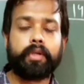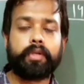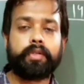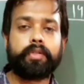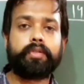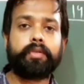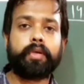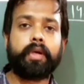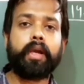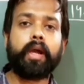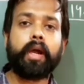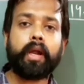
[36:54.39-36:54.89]

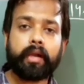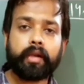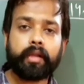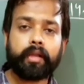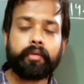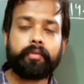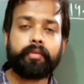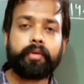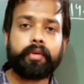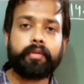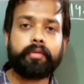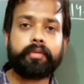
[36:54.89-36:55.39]
So I had
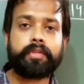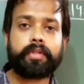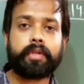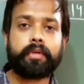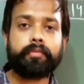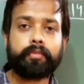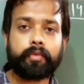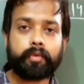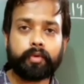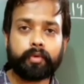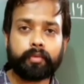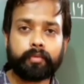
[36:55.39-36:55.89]
given you
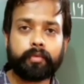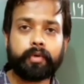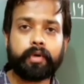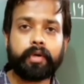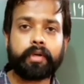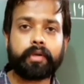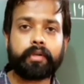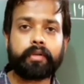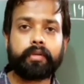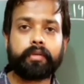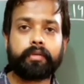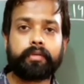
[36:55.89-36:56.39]
some
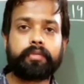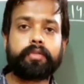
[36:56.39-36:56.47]
homework.